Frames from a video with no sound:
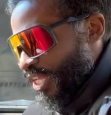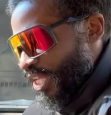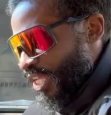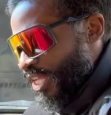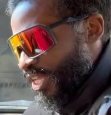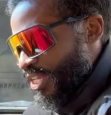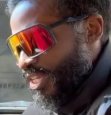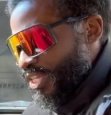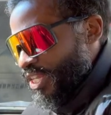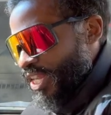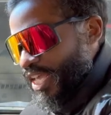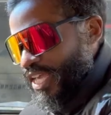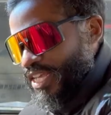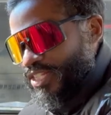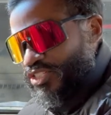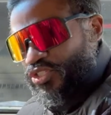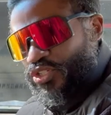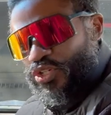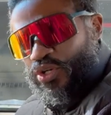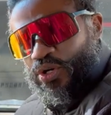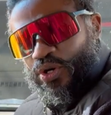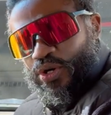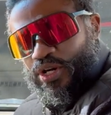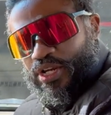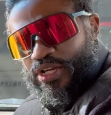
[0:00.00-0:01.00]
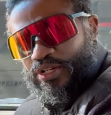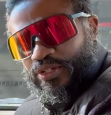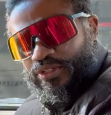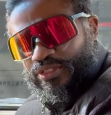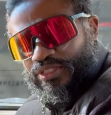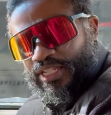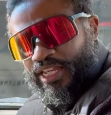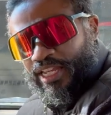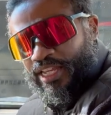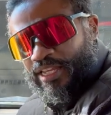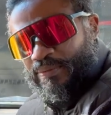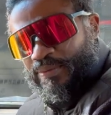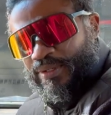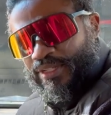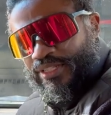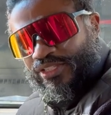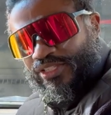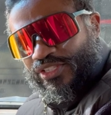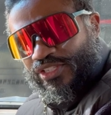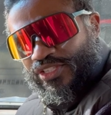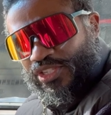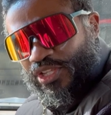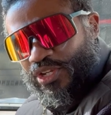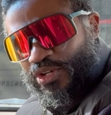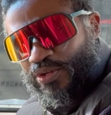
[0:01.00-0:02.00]
in-dash car entertainment
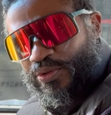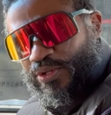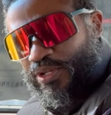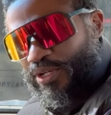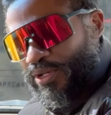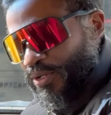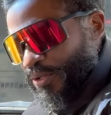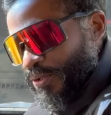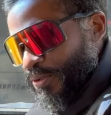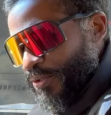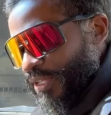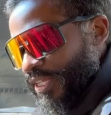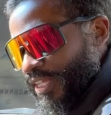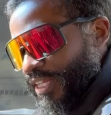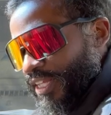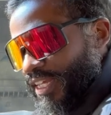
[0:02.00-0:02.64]
stereo.